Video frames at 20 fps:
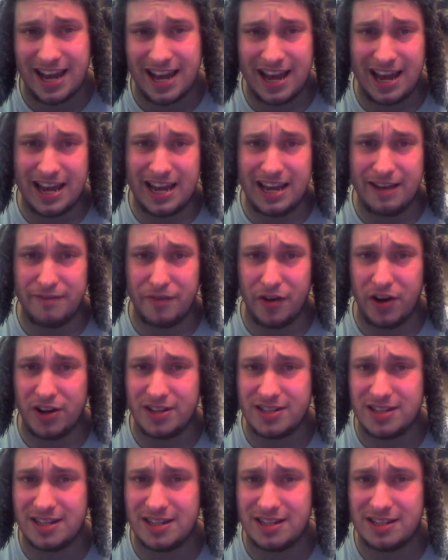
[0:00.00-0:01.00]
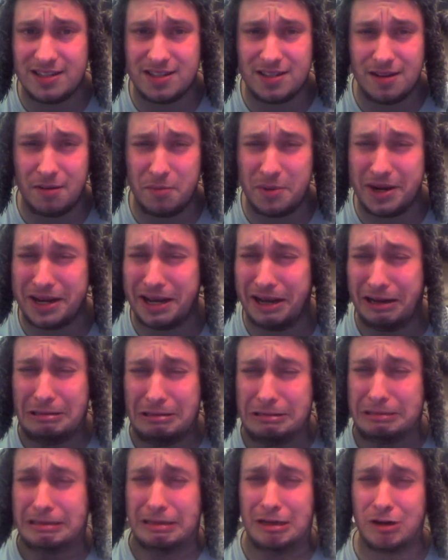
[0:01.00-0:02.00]
Kitty versus somebody
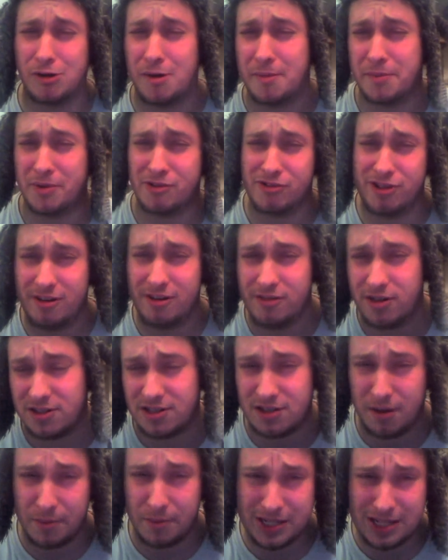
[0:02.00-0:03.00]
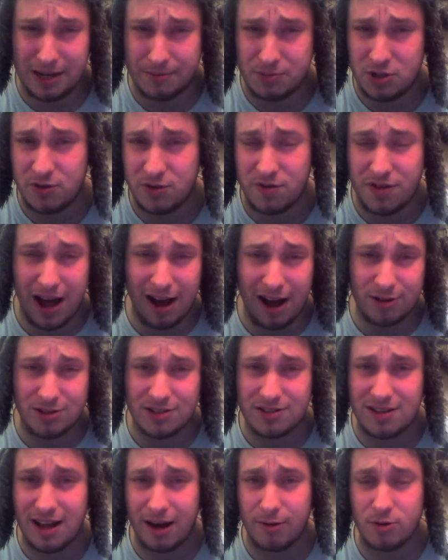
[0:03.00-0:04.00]
else, can't remember, at SummerSlam
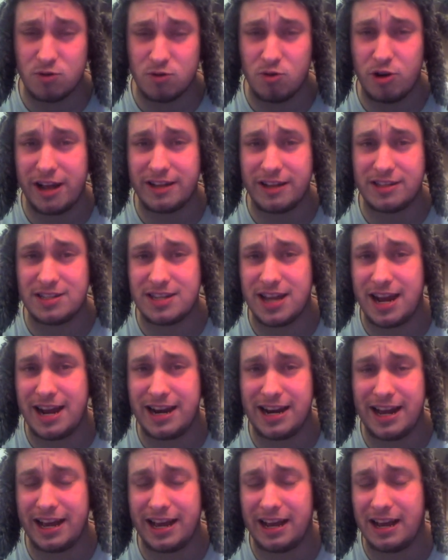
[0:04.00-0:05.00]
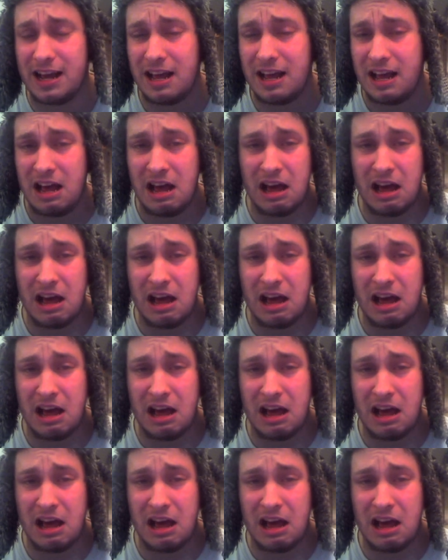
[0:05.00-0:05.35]
2000, that was really entertaining.